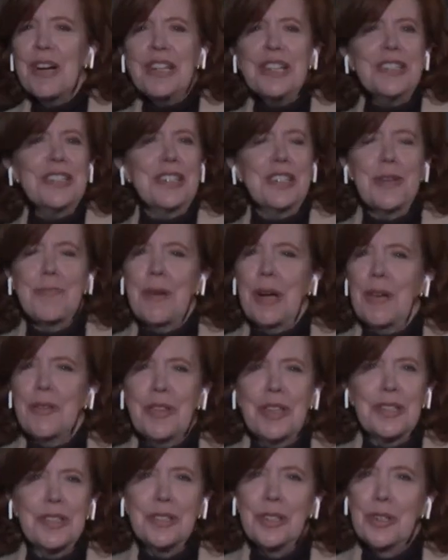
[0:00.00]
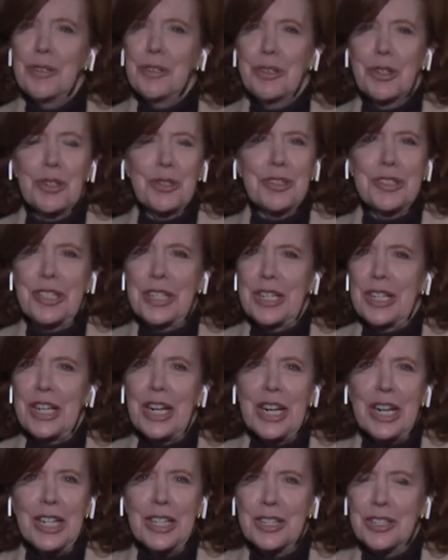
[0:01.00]
What is it about these New Jersey
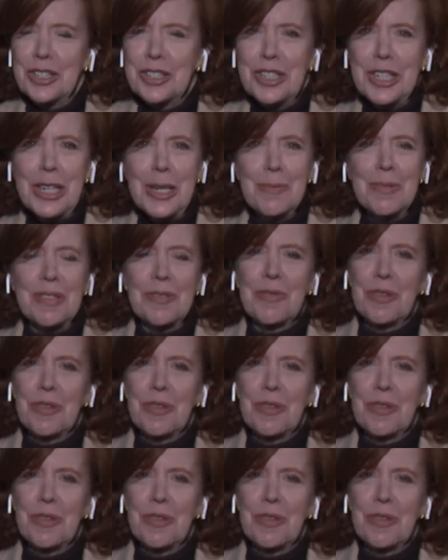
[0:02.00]
college teams?